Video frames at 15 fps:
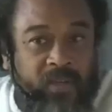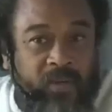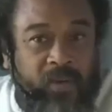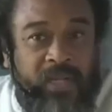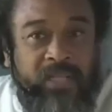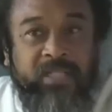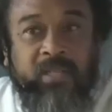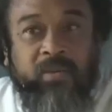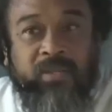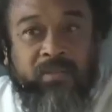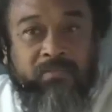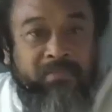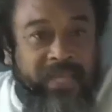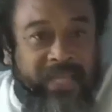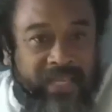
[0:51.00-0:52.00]
Once there
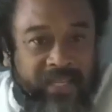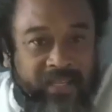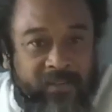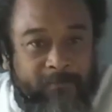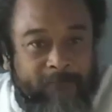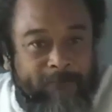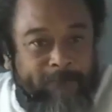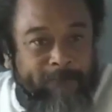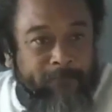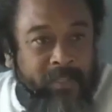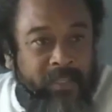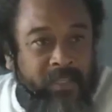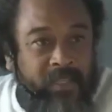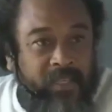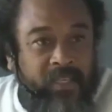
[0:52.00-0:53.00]
was a man,
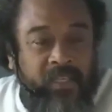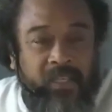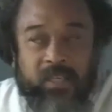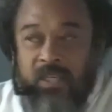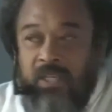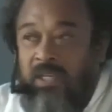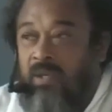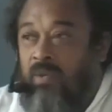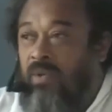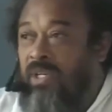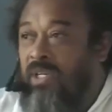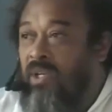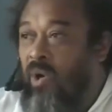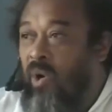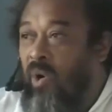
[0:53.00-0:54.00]
he
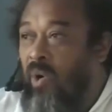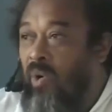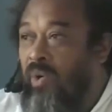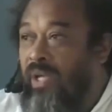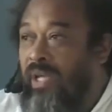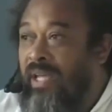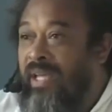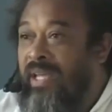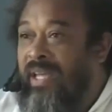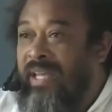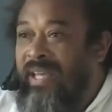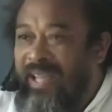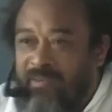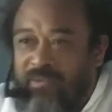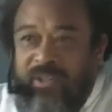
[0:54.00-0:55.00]
would go
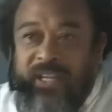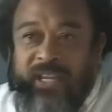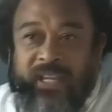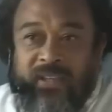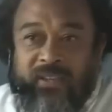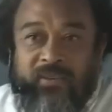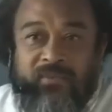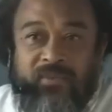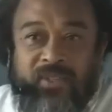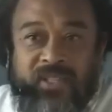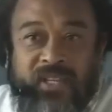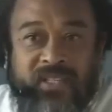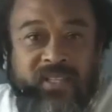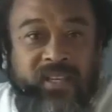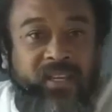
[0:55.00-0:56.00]
every day for
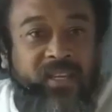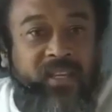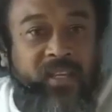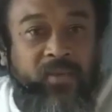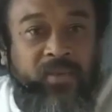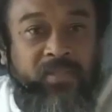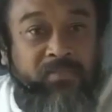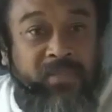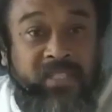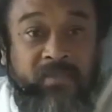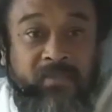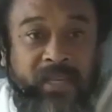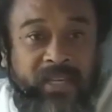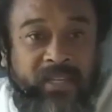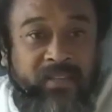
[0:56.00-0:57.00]
satsang. He was a
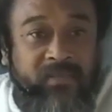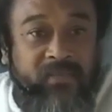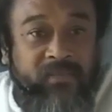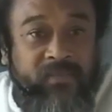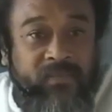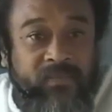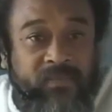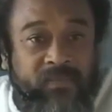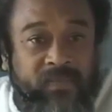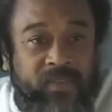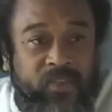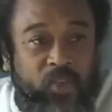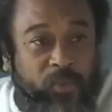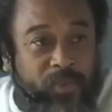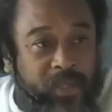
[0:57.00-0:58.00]
busy man,
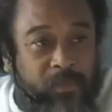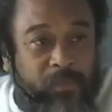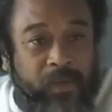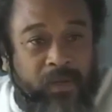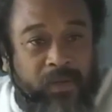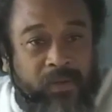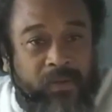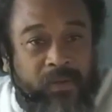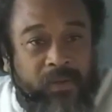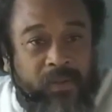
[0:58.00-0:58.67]
shopkeeper.